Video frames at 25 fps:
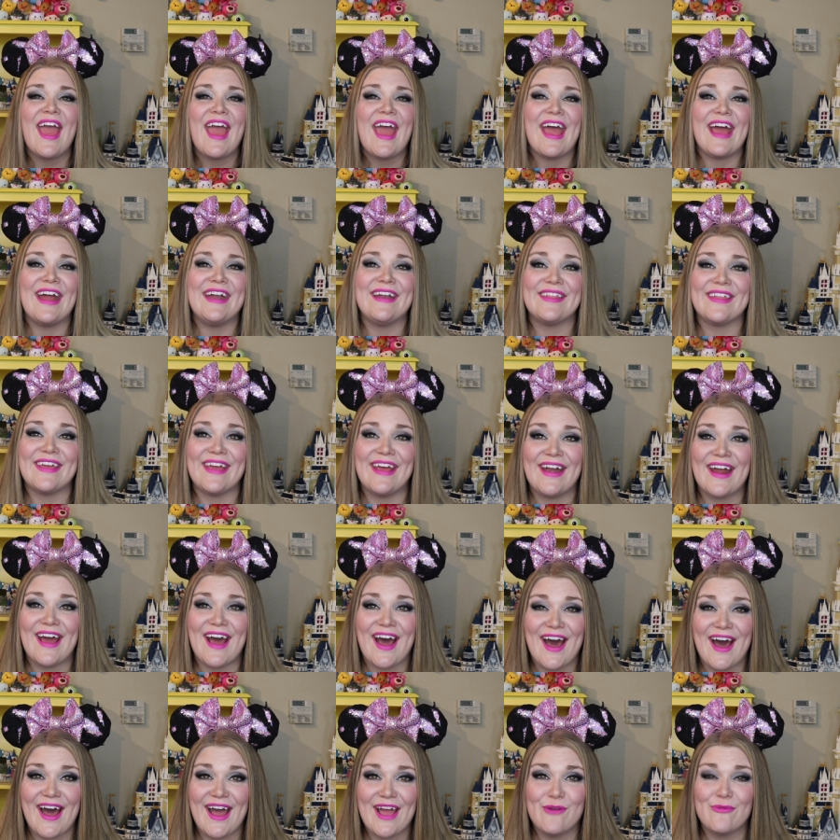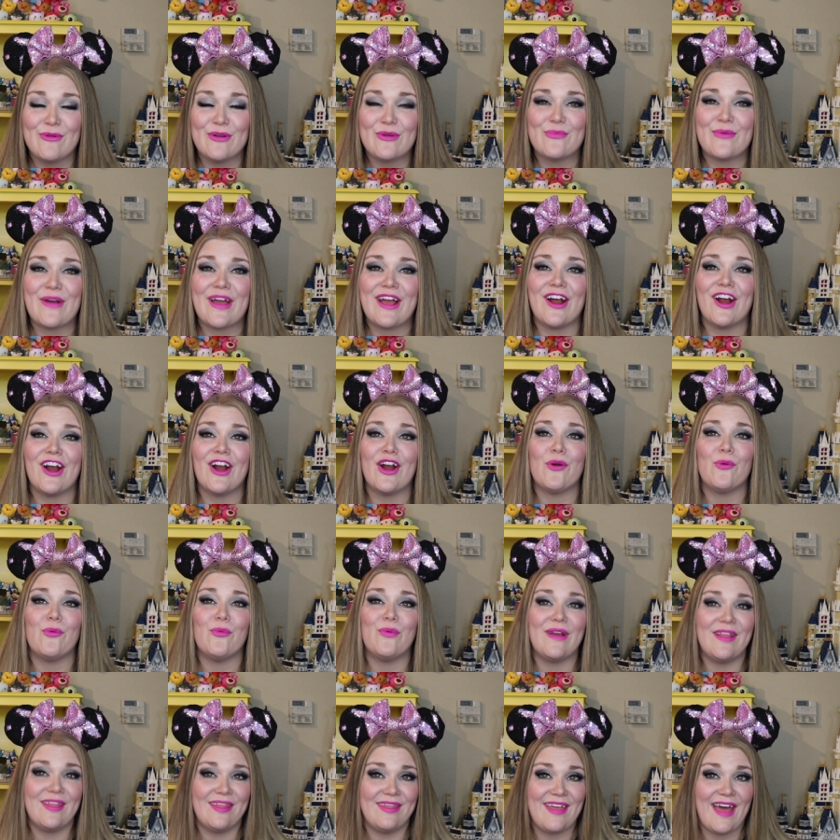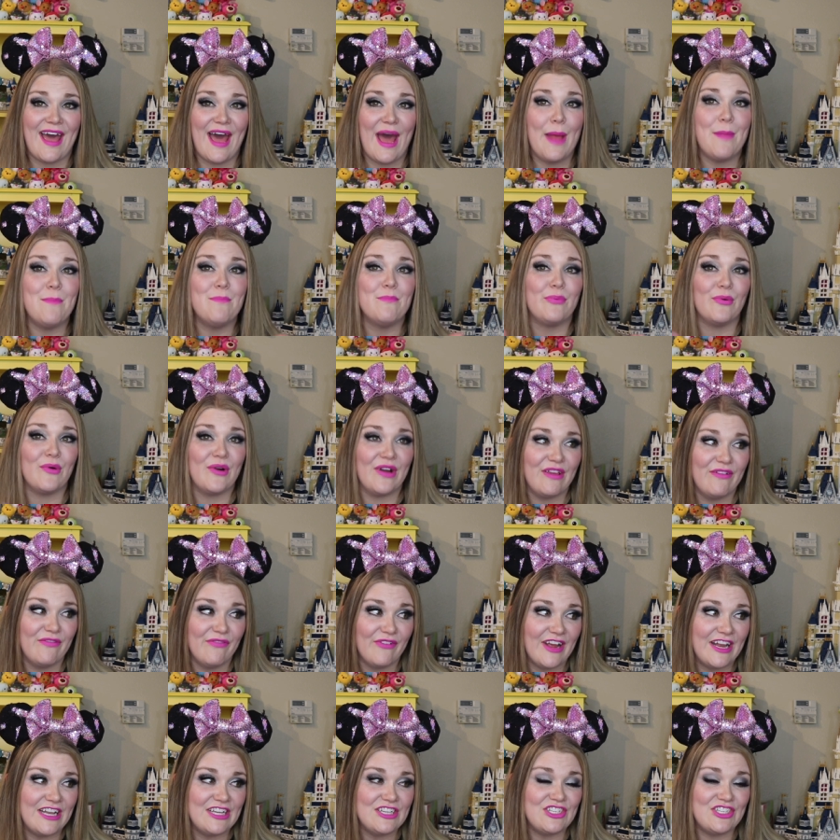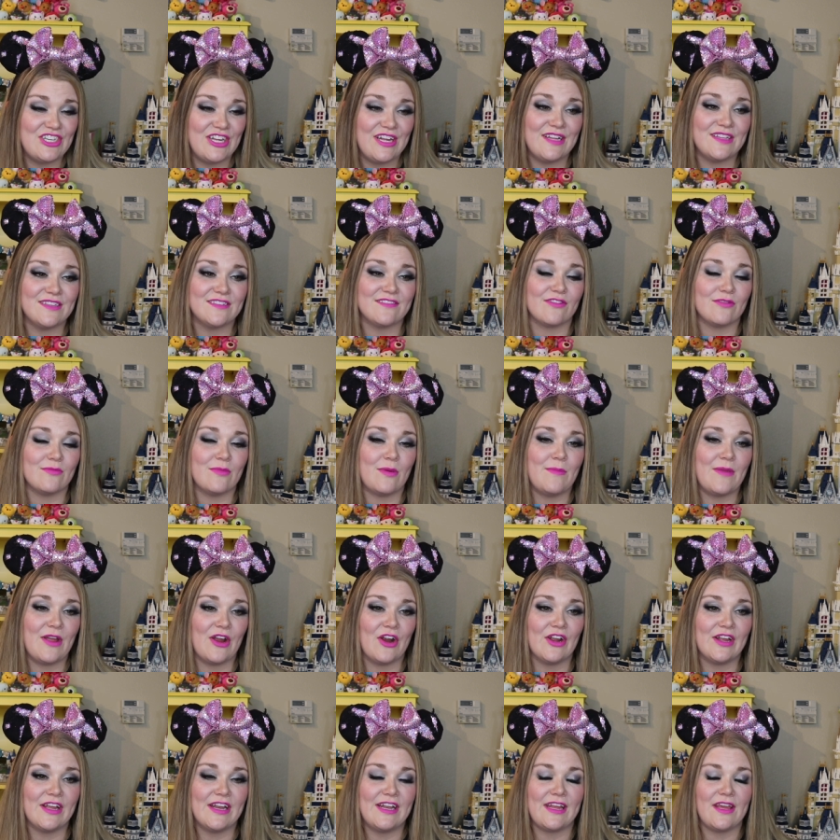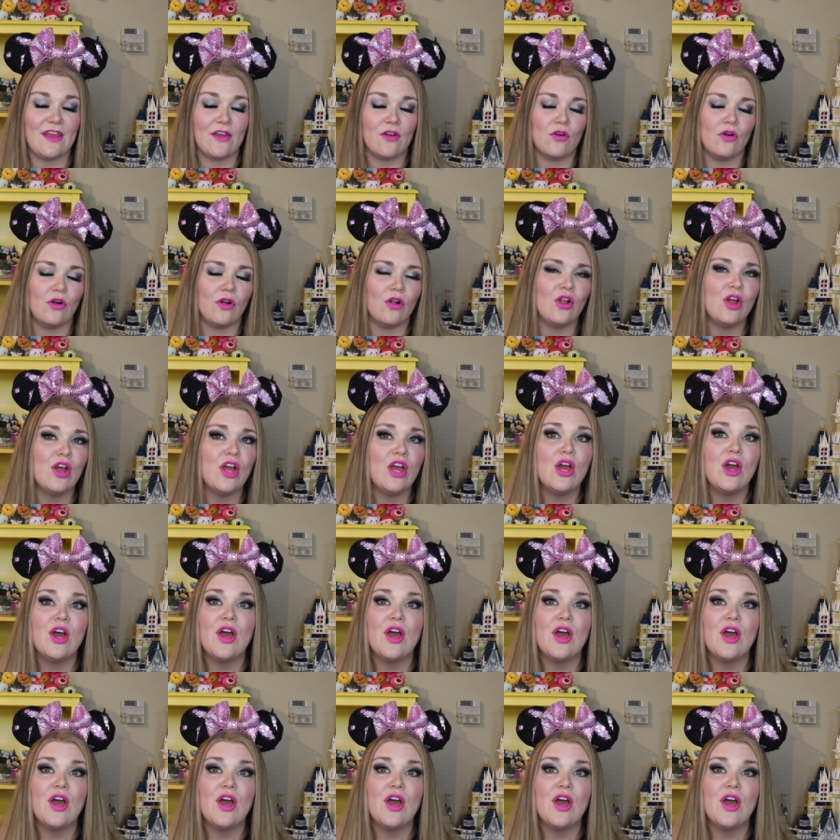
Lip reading: And then I would wear with that boyfriend jeans from American Eagle.